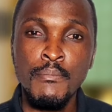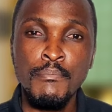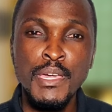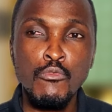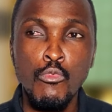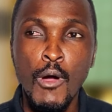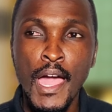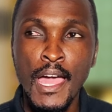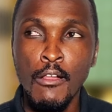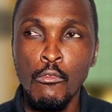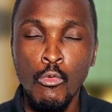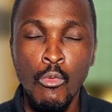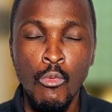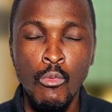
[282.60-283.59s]

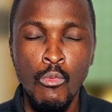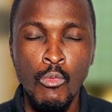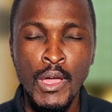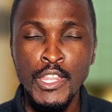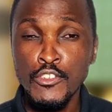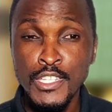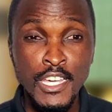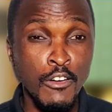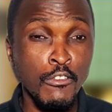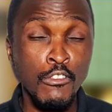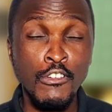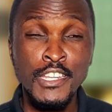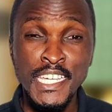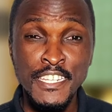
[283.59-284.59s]
Meanwhile, when you
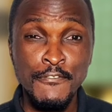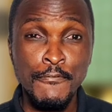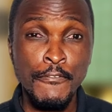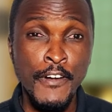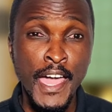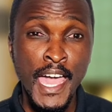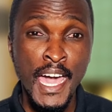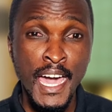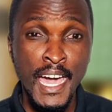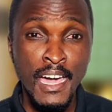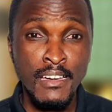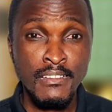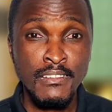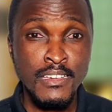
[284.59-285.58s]
download it via